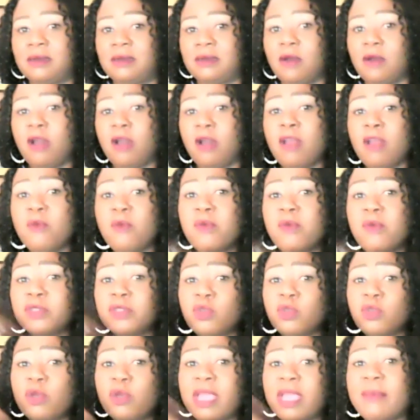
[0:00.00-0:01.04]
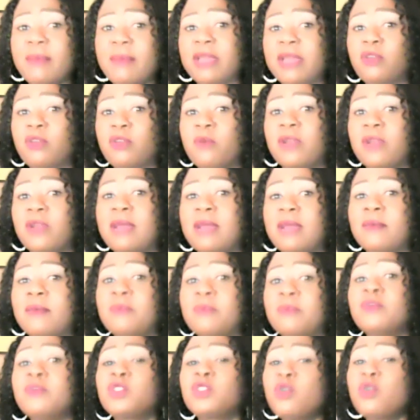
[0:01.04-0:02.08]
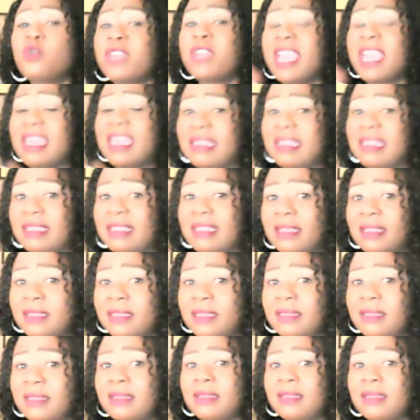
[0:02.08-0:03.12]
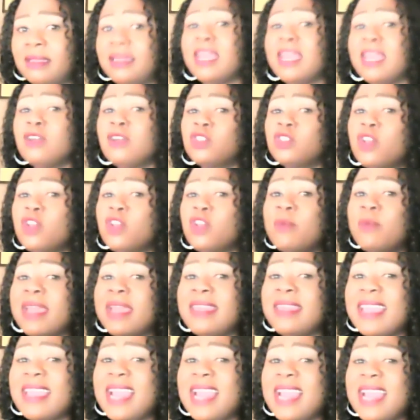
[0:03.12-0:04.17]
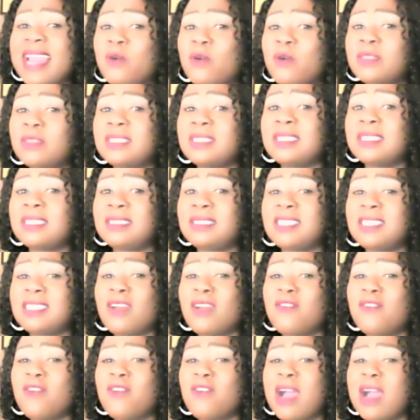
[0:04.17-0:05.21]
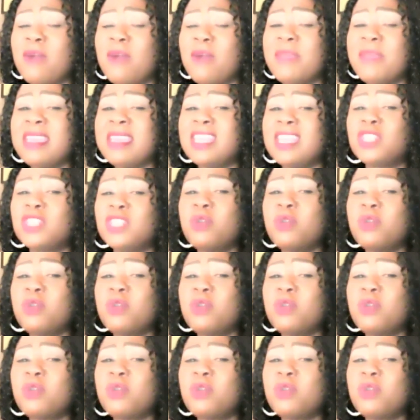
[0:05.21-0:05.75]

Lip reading: Matomola, Musungeni. Nelson Mandela was in jail for how many?